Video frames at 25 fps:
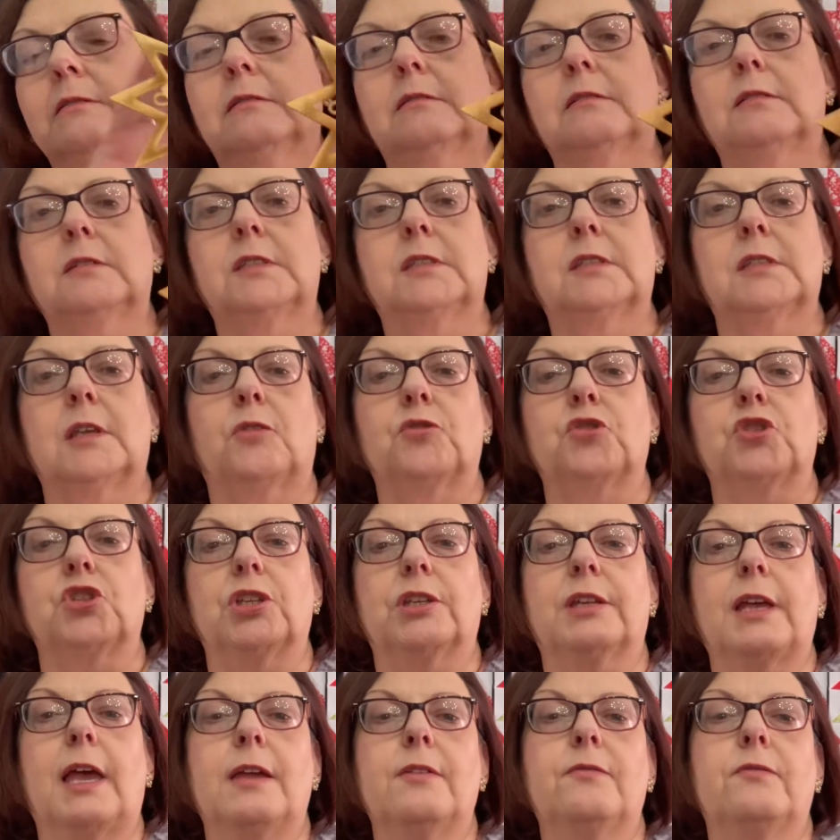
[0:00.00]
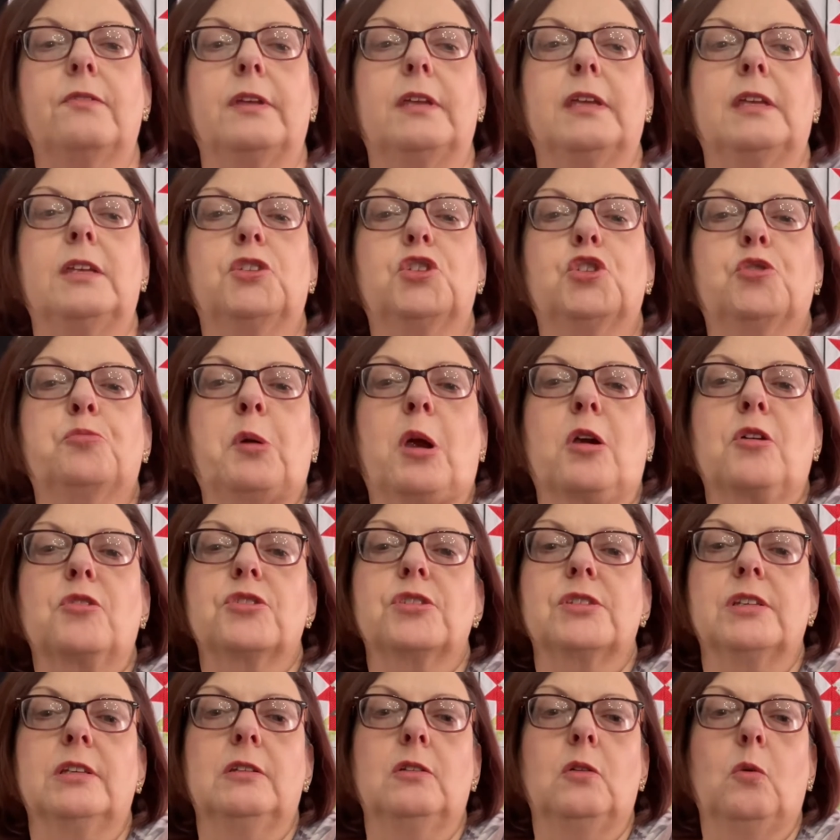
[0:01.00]
So she gave each
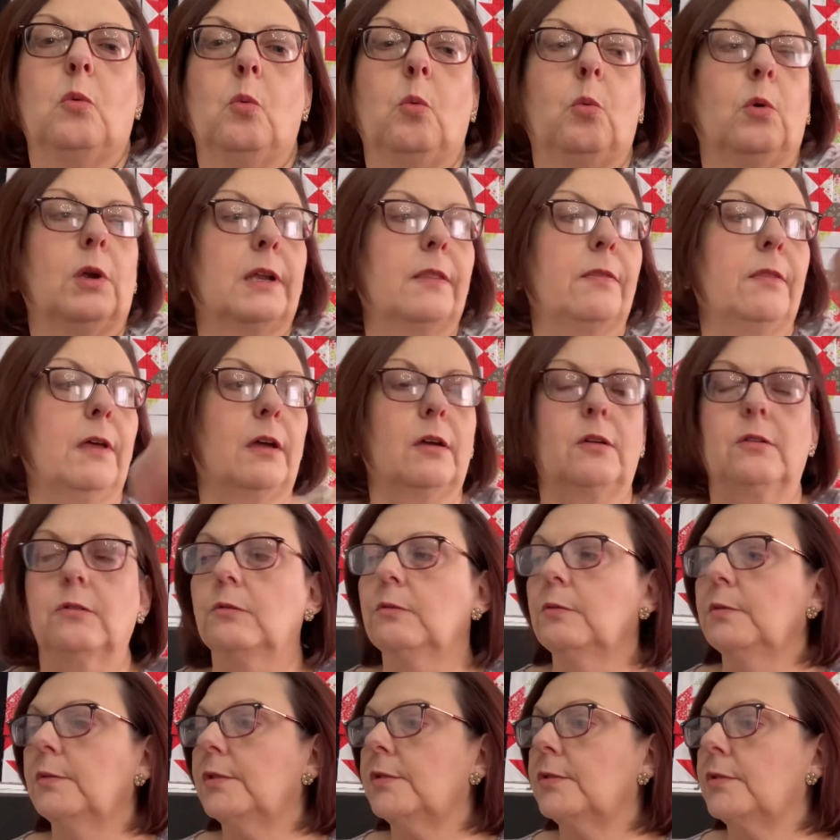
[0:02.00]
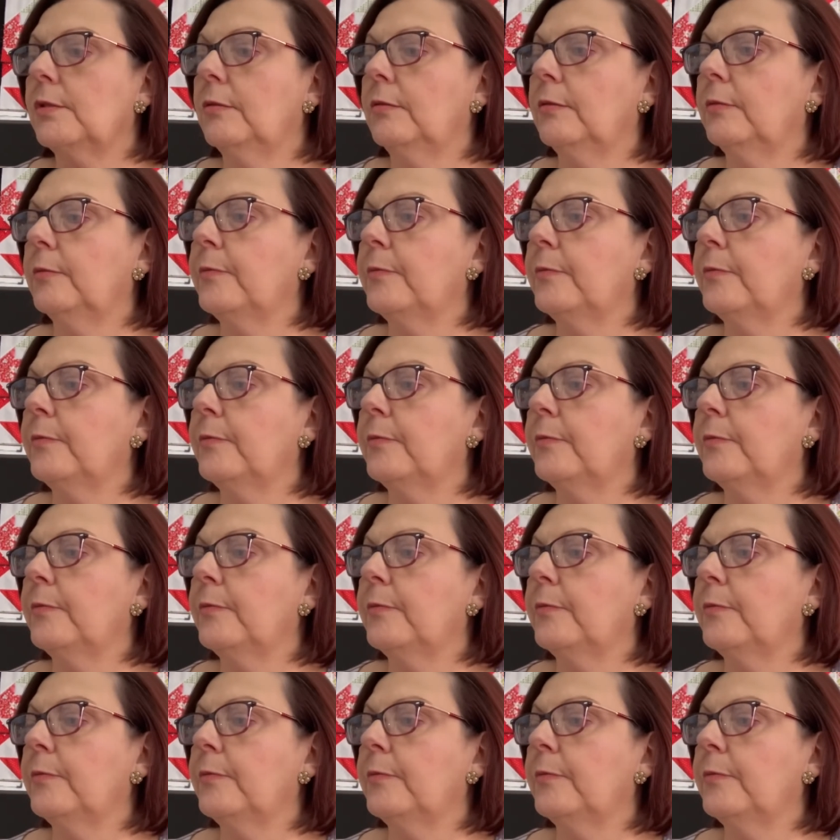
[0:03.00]
person one of those.